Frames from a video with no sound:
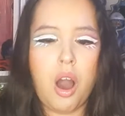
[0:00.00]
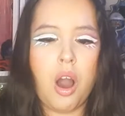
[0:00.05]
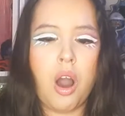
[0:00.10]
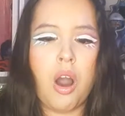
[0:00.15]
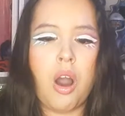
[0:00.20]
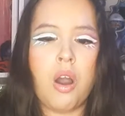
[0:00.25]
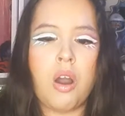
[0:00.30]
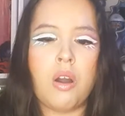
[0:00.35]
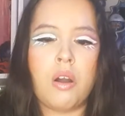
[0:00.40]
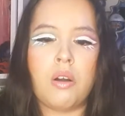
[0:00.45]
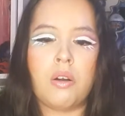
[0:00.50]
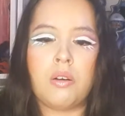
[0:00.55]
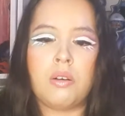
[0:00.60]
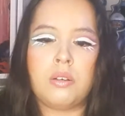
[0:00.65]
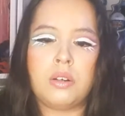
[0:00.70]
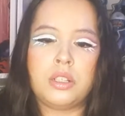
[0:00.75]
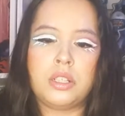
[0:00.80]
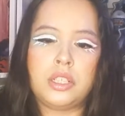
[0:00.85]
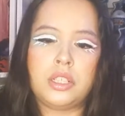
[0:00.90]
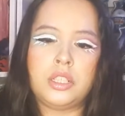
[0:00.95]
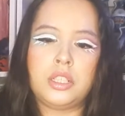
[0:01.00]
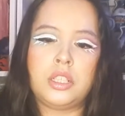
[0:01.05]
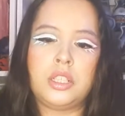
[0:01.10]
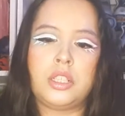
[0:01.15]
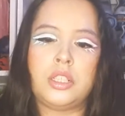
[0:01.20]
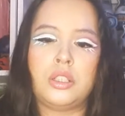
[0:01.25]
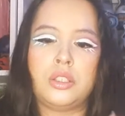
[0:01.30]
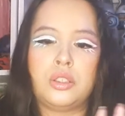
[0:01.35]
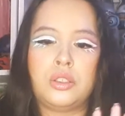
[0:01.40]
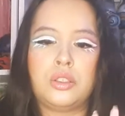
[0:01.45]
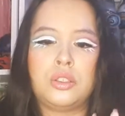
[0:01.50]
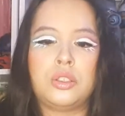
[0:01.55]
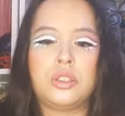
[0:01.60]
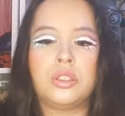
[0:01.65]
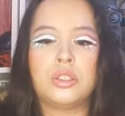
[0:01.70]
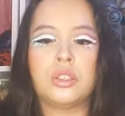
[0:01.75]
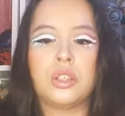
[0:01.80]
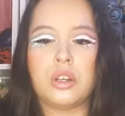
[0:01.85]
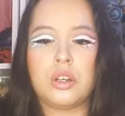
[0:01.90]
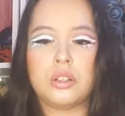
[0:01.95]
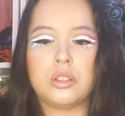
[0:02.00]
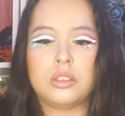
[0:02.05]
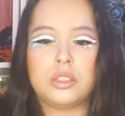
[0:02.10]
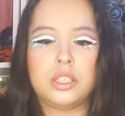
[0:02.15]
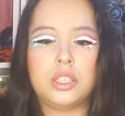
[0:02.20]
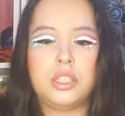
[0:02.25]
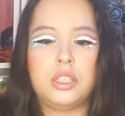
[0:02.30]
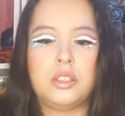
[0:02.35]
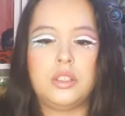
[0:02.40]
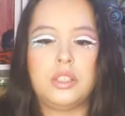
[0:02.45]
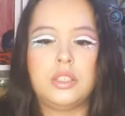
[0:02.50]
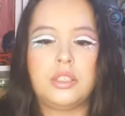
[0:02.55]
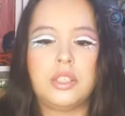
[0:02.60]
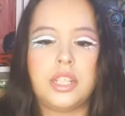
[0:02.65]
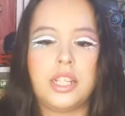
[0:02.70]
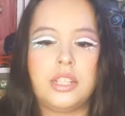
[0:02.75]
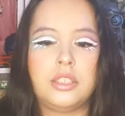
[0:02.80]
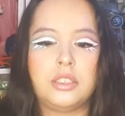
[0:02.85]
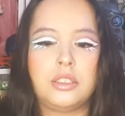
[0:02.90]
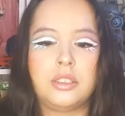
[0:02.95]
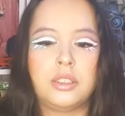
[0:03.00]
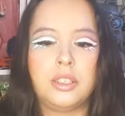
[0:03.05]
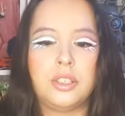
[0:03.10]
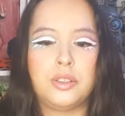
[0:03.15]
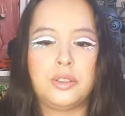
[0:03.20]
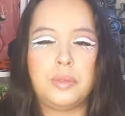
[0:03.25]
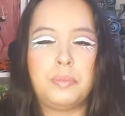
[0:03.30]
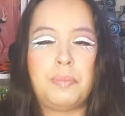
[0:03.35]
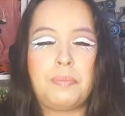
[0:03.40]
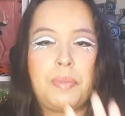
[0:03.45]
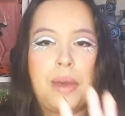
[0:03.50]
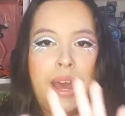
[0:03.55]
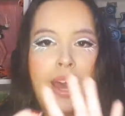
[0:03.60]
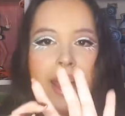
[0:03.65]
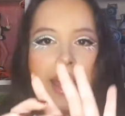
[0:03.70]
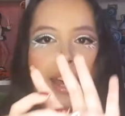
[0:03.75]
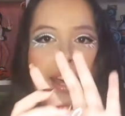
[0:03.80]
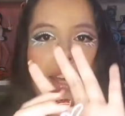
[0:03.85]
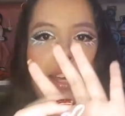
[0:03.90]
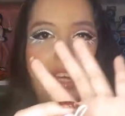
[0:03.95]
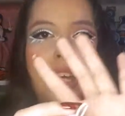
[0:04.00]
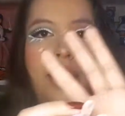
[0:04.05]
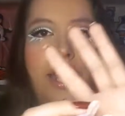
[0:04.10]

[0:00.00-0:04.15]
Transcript: Oh, it's so cute. So here's her little bag,